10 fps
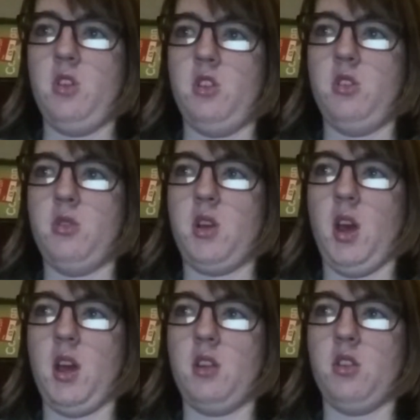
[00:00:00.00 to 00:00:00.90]
You
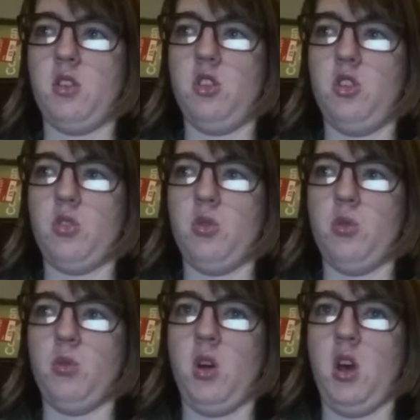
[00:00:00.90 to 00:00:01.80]
can
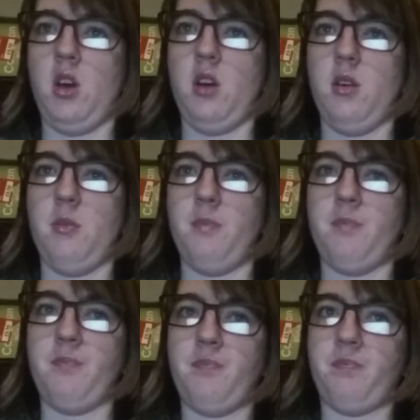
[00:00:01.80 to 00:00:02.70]
Google, so